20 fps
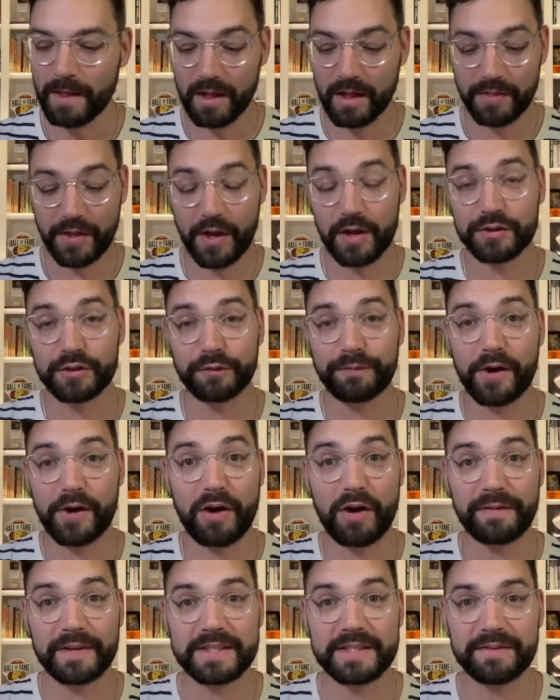They also found
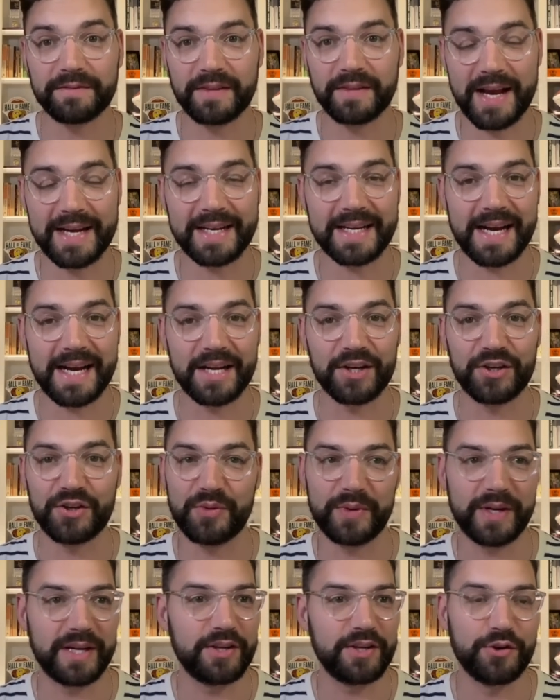offensive line
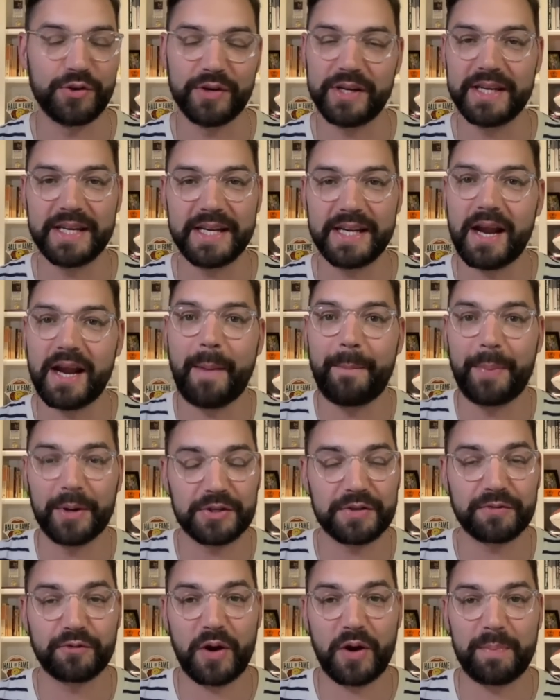continuity. You didn't need a
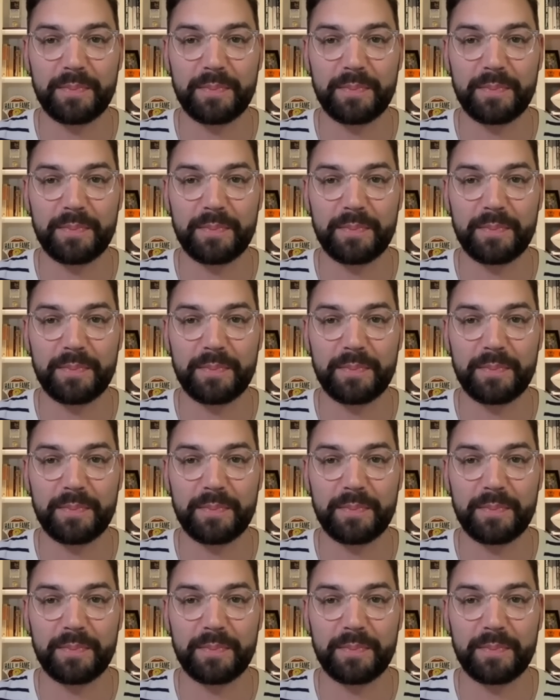bunch of great